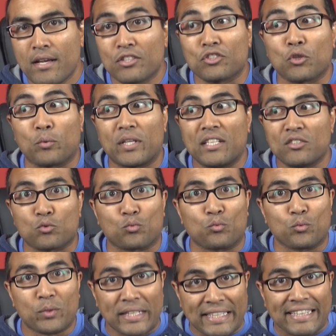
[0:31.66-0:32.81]
So he's
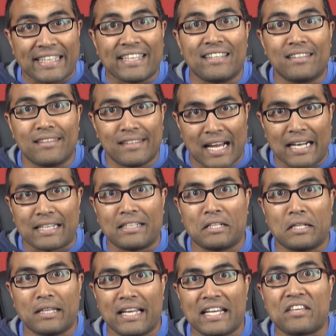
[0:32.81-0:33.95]
really not
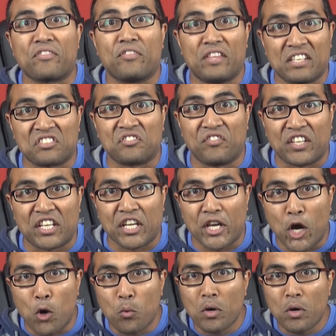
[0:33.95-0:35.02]
gonna like this video.